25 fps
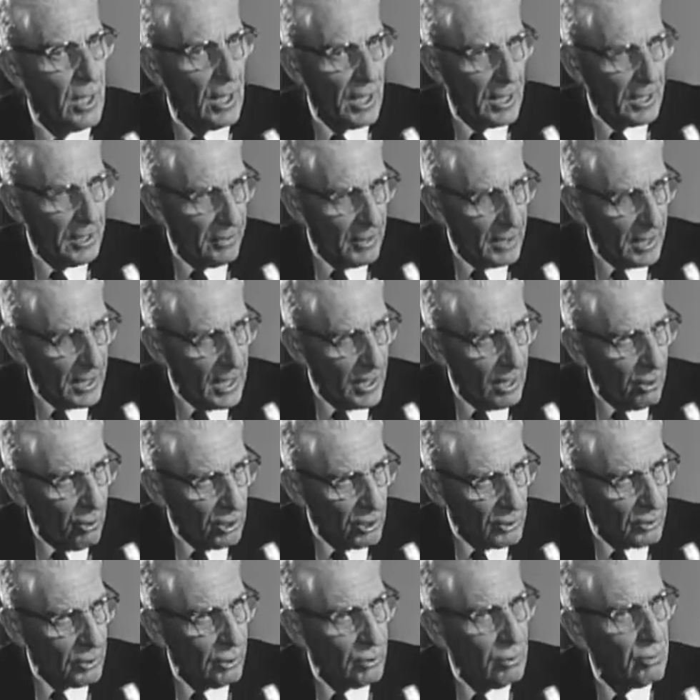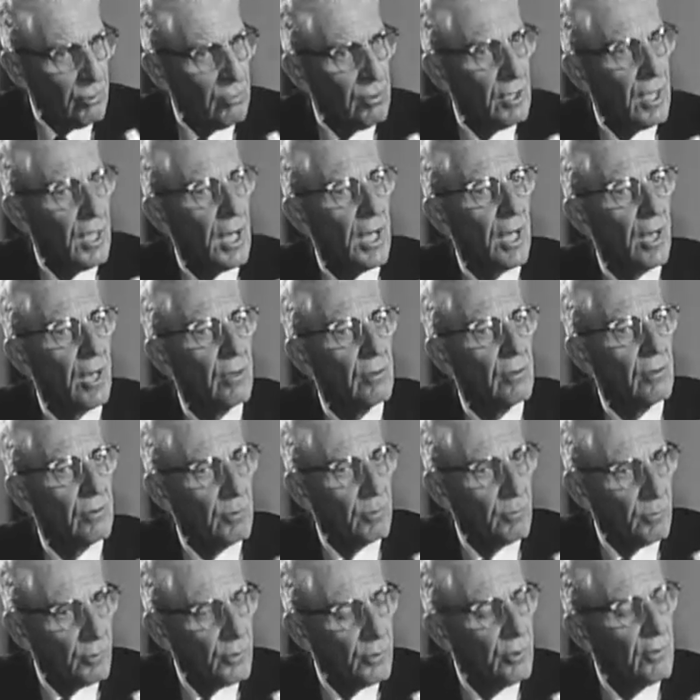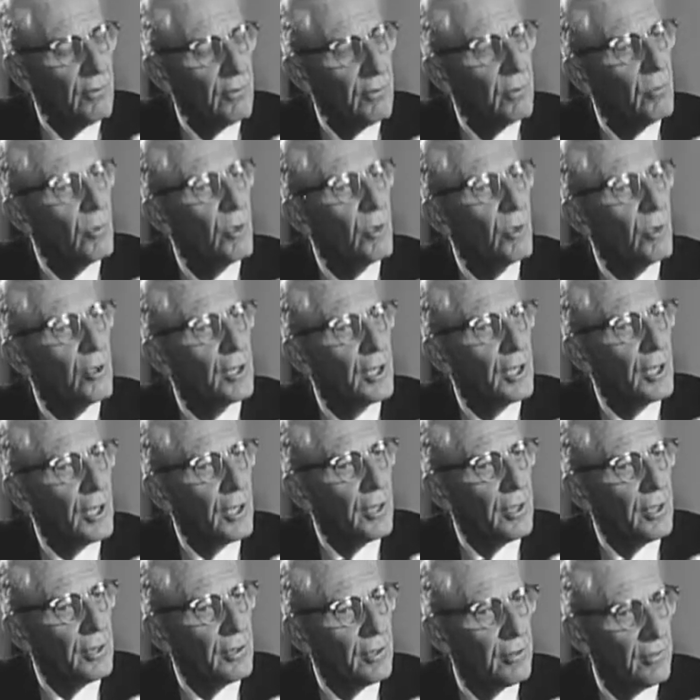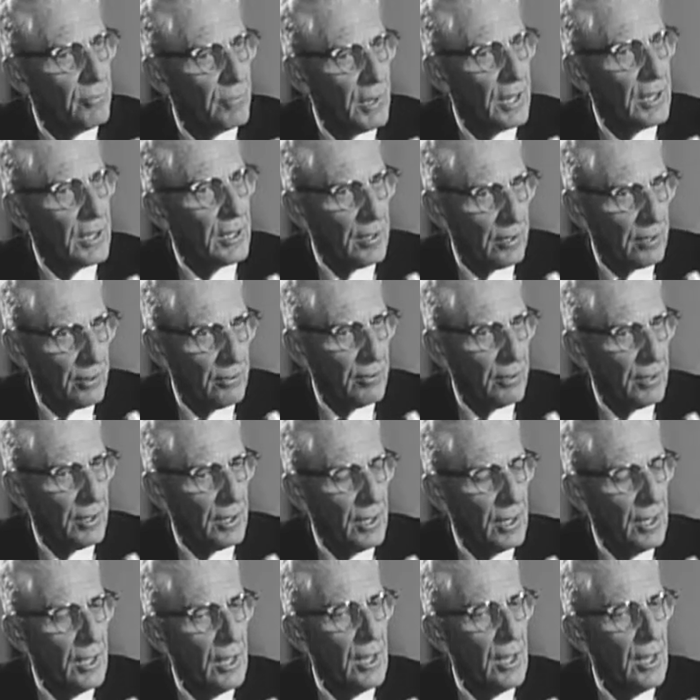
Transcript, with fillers: Anything I ought to do now to improve the moral character of my country?